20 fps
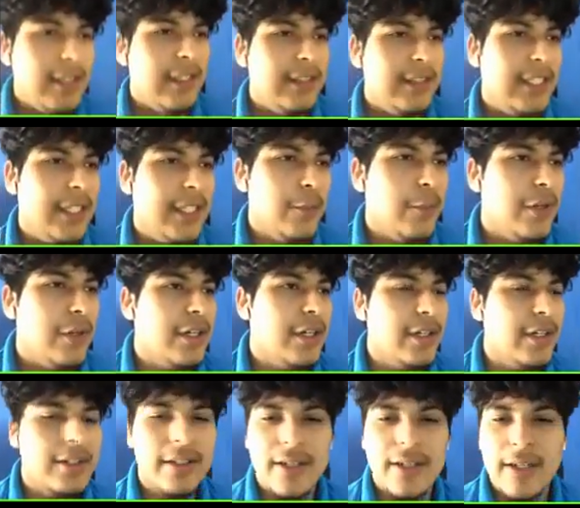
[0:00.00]
I think
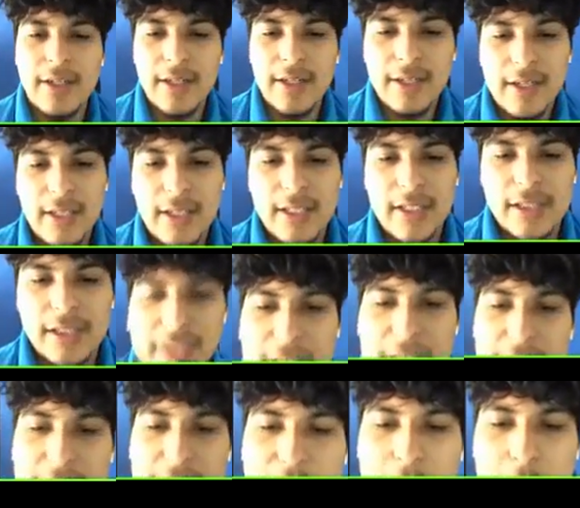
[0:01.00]
we're
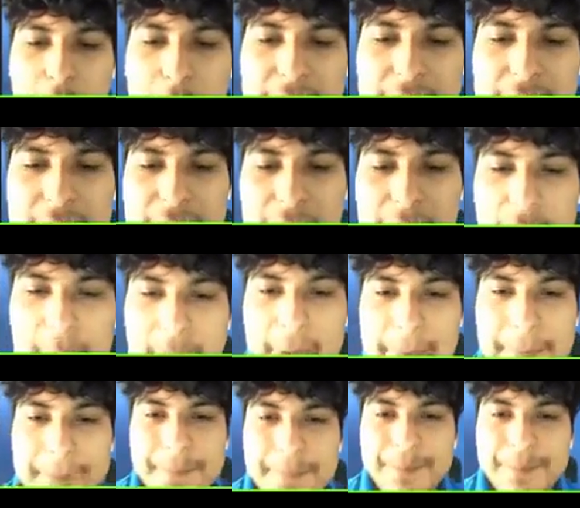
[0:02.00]
looking to get questions, maybe.